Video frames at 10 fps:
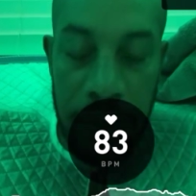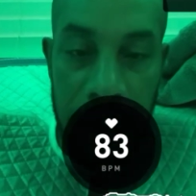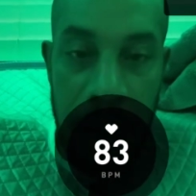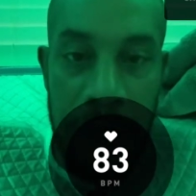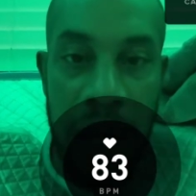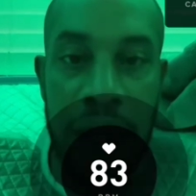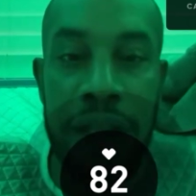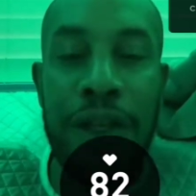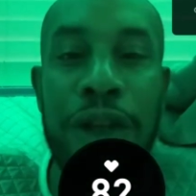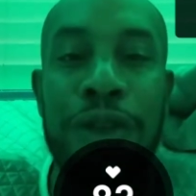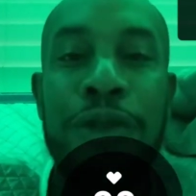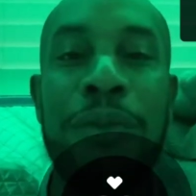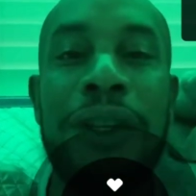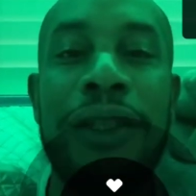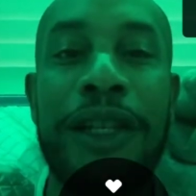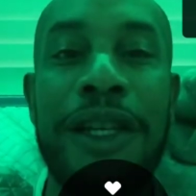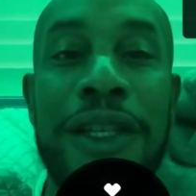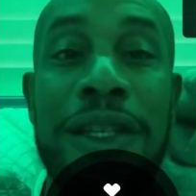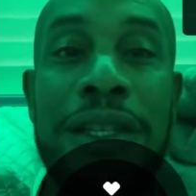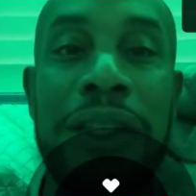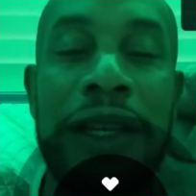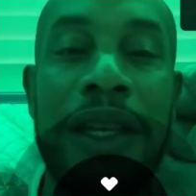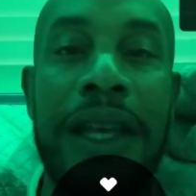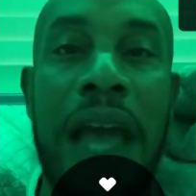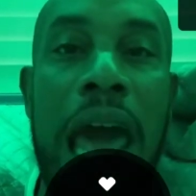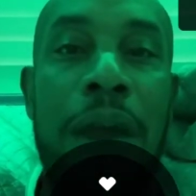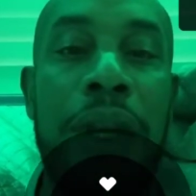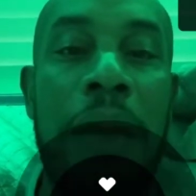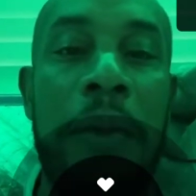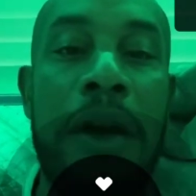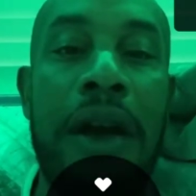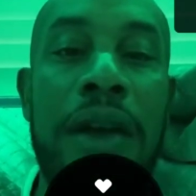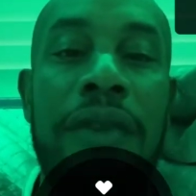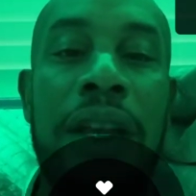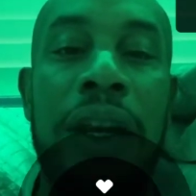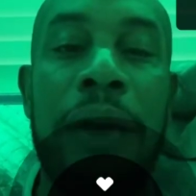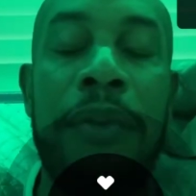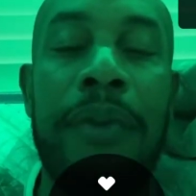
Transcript: I'm not going to talk too much because I don't want to get my heart rate up